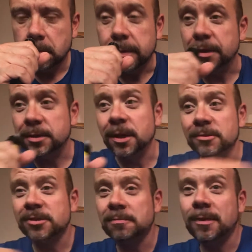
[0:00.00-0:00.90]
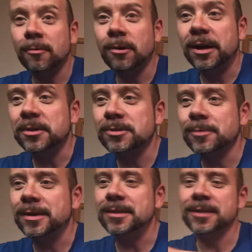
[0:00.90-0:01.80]
It does smell like the
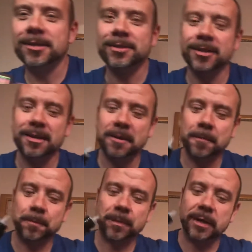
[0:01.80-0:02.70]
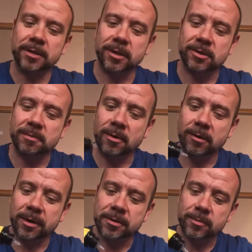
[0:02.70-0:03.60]
sweets, actually. It does smell
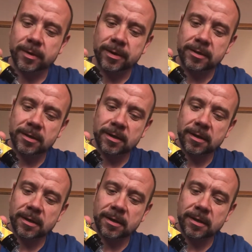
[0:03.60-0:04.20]
like the sweets.